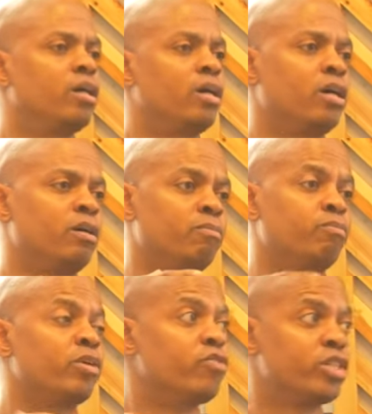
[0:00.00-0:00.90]
Um,
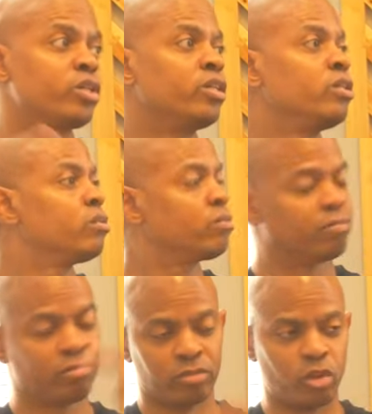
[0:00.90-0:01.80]
but eventually,
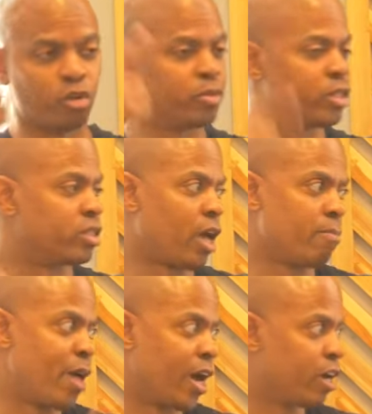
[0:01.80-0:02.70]
the Europeans
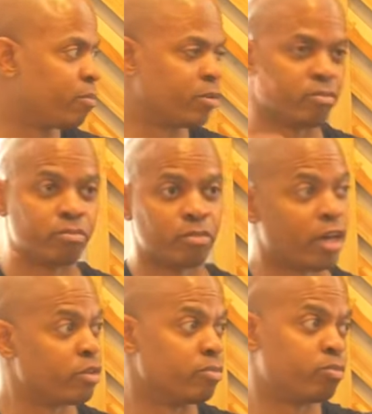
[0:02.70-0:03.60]
got back up and
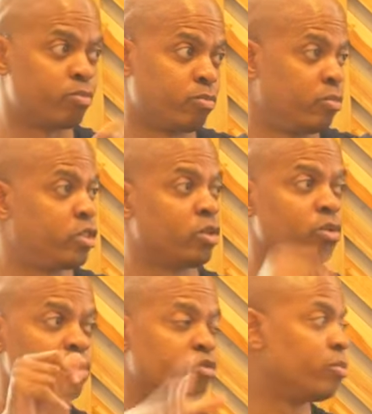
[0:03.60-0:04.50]
other
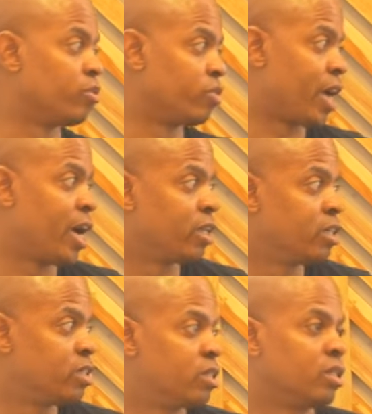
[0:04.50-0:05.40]
soldiers from different
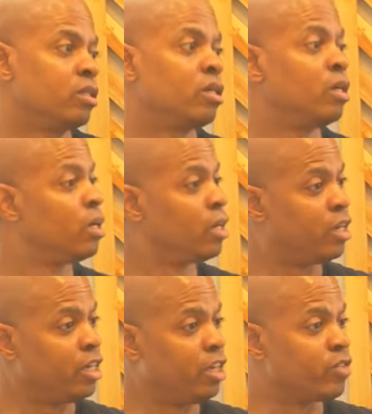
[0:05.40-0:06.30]
islands and
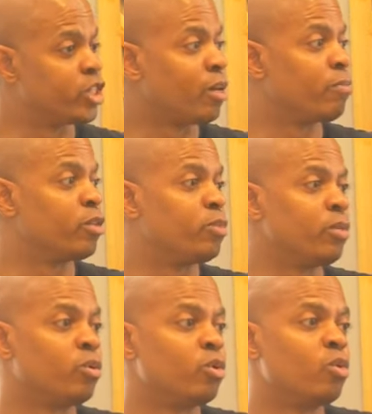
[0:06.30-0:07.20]
even some of the
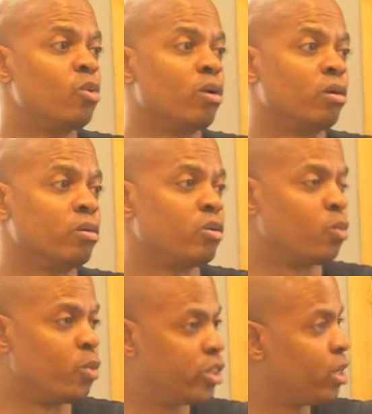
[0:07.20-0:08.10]
people who were
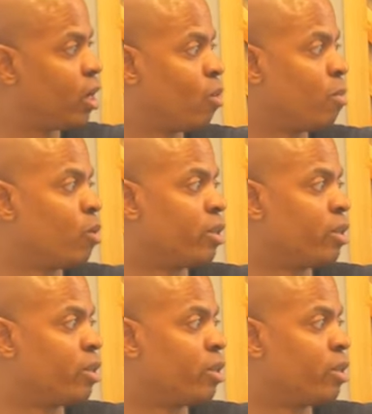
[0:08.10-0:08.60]
with the Akwamu